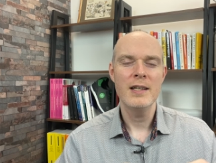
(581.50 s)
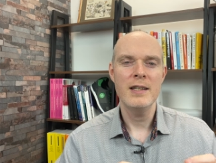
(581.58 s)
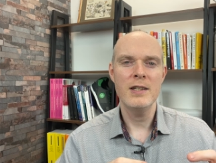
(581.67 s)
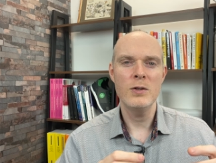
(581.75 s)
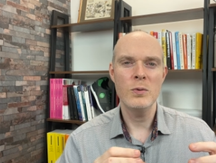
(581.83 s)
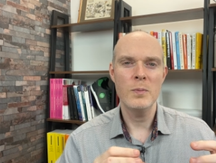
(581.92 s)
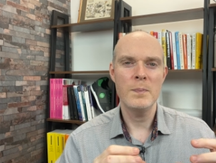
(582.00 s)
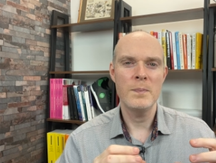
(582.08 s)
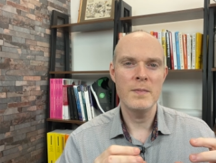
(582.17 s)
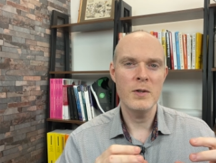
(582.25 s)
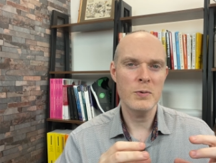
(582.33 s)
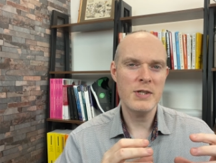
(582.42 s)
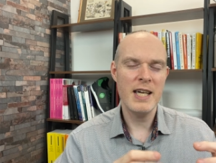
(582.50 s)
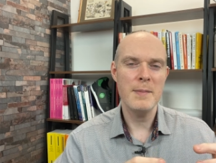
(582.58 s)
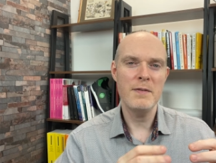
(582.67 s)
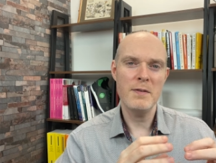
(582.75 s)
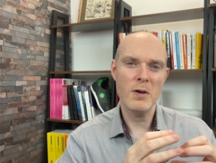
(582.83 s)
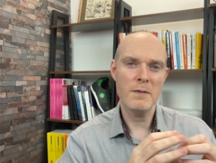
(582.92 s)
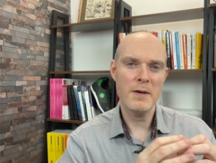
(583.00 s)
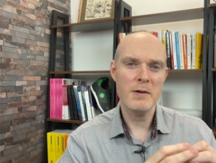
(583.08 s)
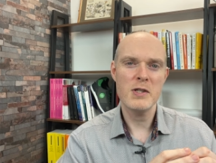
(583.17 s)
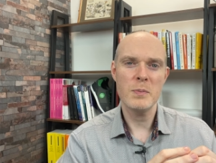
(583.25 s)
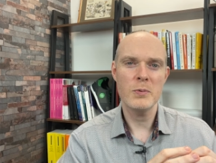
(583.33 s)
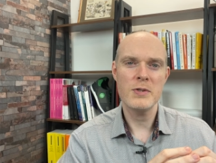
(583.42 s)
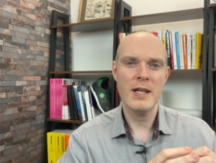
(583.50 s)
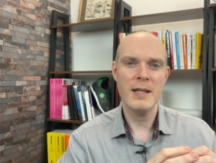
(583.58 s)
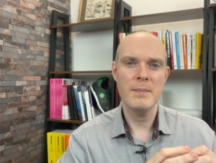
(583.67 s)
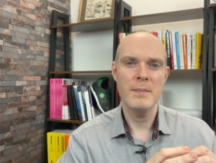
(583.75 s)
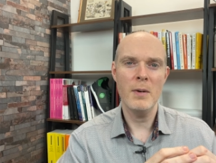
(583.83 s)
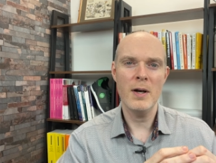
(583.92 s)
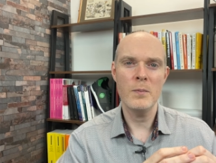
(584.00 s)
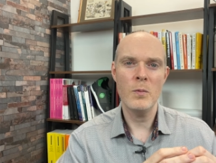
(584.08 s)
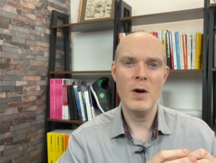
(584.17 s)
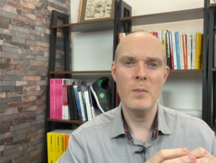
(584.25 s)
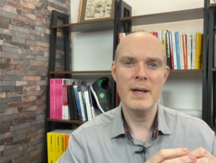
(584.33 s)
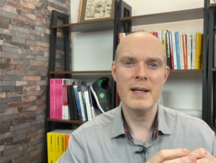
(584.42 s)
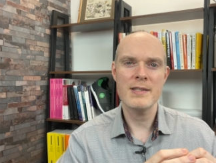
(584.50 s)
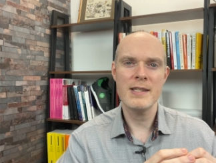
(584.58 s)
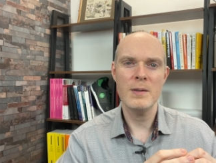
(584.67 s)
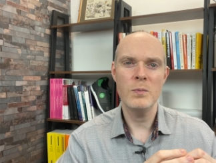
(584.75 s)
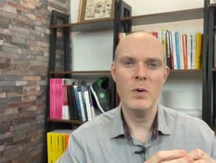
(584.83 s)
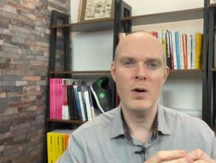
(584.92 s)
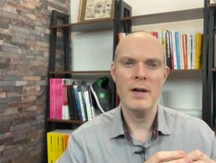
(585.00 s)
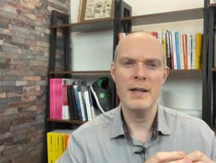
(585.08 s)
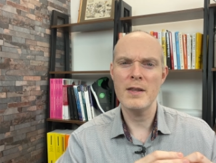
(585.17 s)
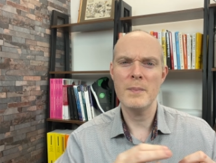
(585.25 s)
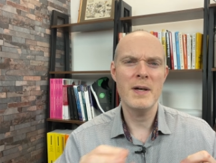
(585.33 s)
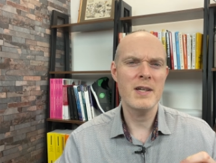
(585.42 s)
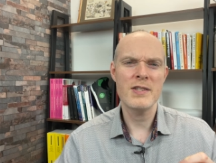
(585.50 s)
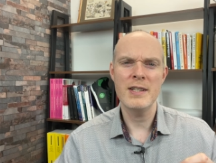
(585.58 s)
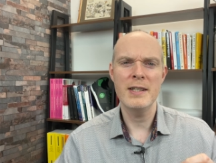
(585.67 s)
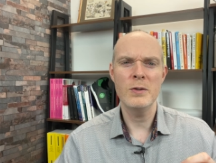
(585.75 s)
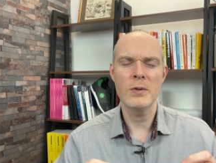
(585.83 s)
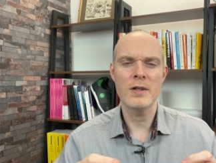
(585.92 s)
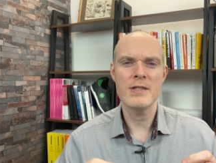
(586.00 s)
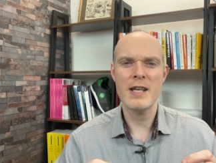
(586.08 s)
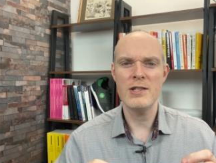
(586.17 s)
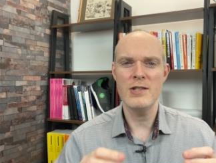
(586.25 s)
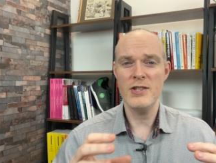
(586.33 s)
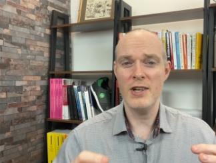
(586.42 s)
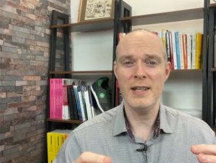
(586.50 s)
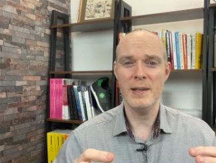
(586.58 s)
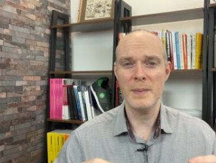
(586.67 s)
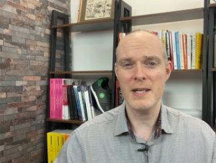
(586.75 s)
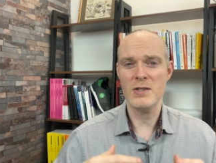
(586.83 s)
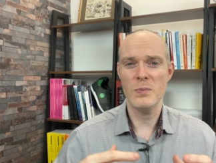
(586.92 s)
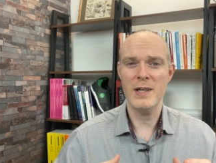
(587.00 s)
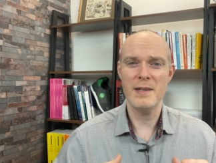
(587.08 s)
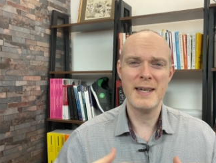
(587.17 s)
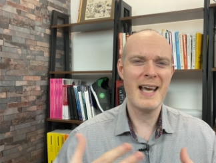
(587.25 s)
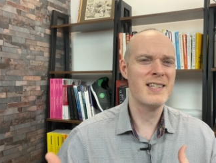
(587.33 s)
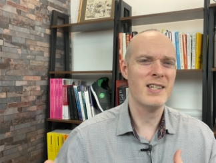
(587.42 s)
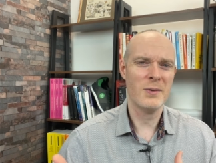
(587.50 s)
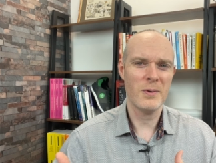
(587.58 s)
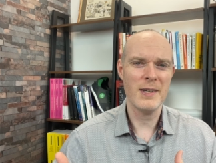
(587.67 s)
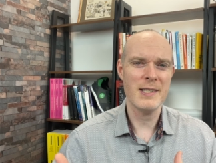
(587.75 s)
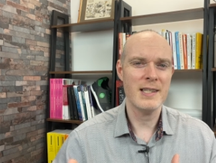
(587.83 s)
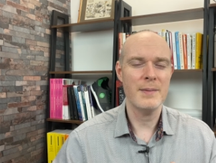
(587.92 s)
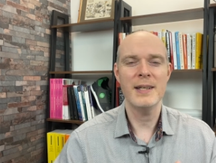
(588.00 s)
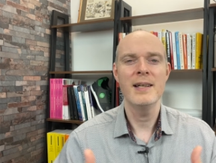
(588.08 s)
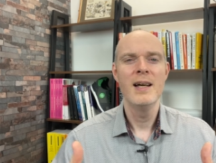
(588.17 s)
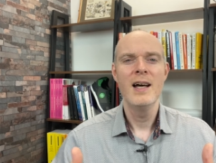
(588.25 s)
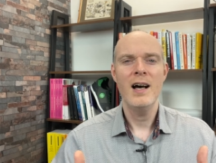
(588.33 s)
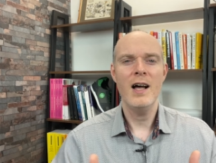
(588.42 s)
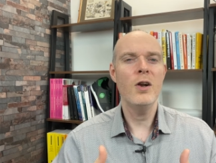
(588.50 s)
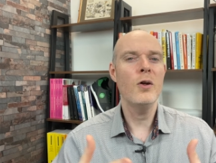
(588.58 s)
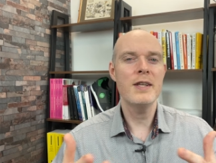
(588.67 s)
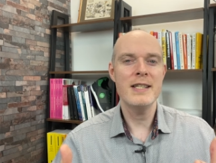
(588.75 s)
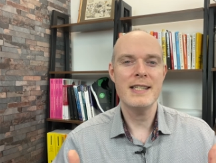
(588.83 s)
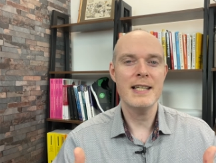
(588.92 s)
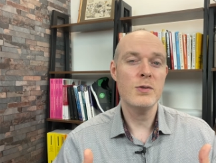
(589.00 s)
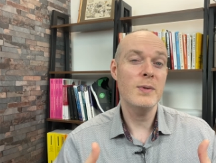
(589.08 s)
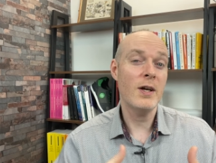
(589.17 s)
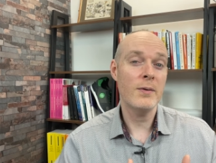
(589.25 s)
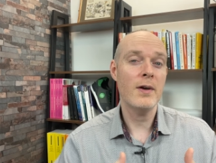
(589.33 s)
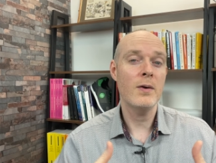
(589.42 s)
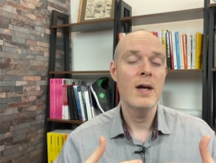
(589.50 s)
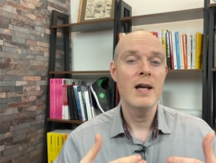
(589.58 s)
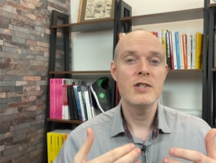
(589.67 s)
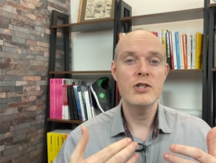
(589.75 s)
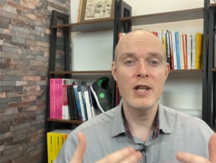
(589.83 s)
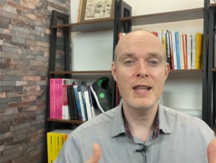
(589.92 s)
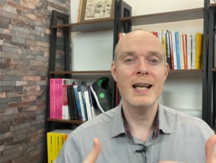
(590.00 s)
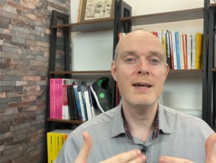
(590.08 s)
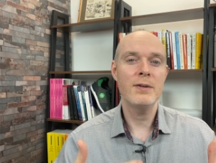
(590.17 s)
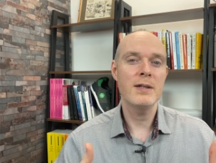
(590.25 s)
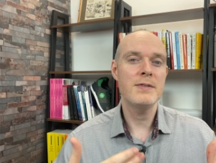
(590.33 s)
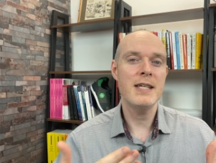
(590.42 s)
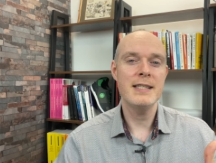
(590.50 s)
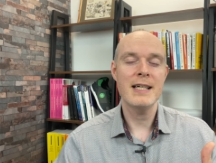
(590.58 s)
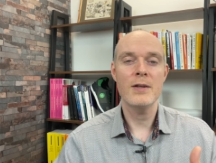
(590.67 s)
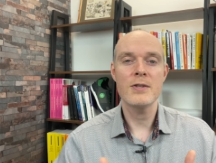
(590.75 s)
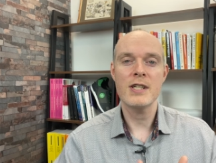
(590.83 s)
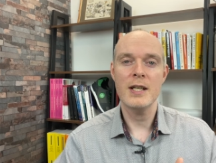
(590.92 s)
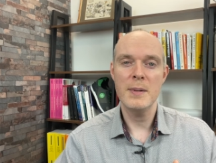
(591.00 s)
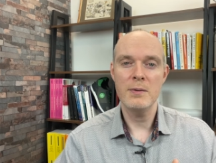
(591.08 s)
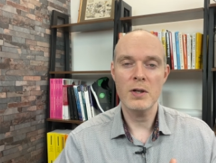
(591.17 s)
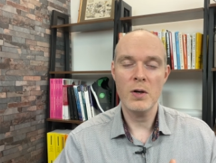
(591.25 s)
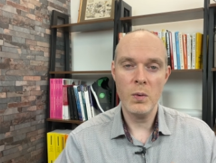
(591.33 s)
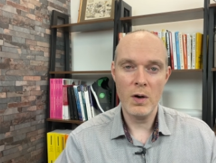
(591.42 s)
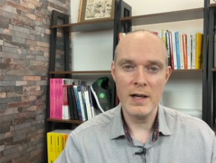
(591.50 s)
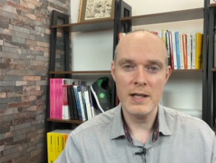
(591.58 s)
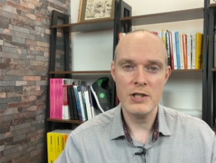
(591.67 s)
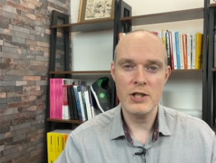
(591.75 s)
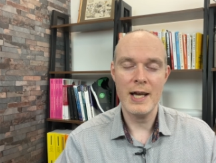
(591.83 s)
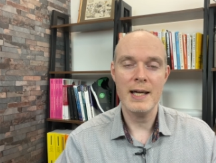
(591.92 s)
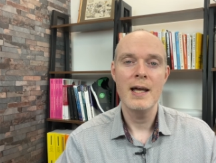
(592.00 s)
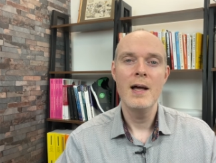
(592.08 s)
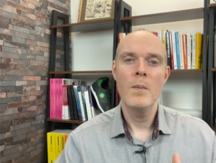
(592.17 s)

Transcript: your your team, if you've got a very small team, might well be able to see what another person in the organisation's earning based on where you've categorised it. I mean, a lot of these things we don't know to the level of detail that's going to be required yet.